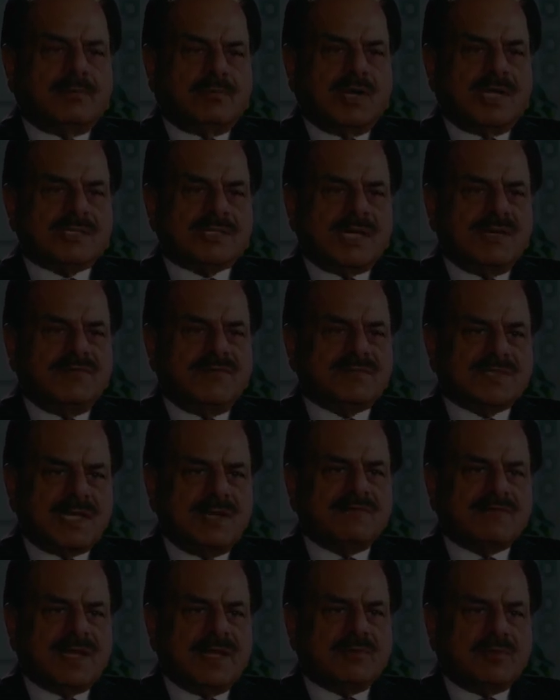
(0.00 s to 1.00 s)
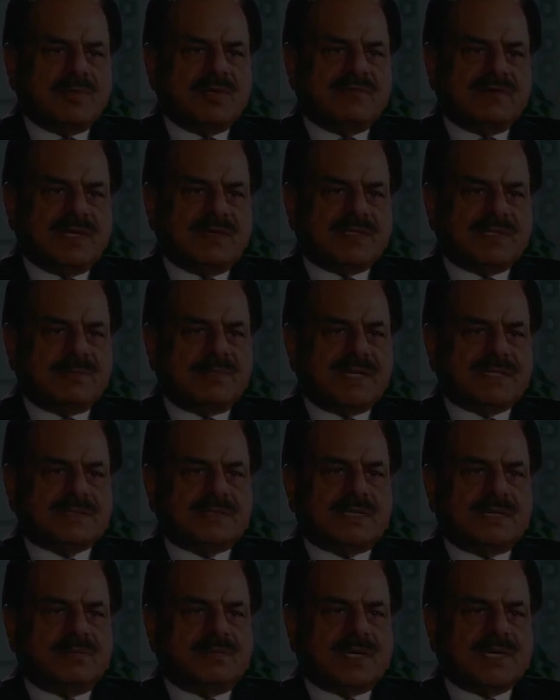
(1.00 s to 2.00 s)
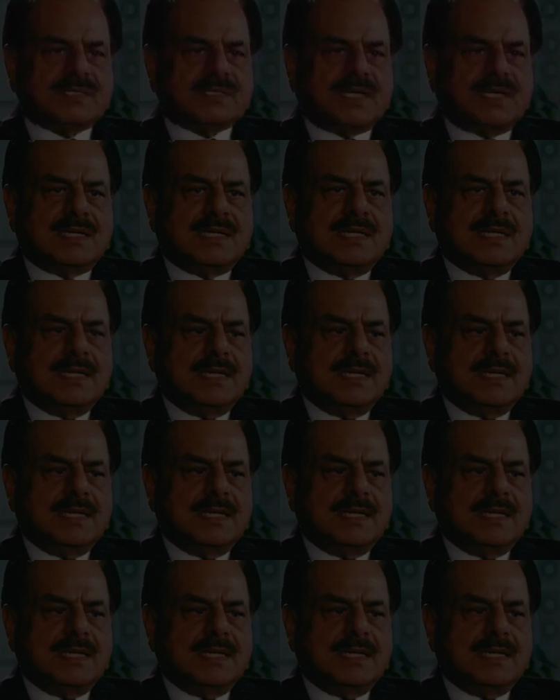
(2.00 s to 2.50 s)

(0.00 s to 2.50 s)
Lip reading: Mullah Zaif himself came to me when he was ambassador in Pakistan.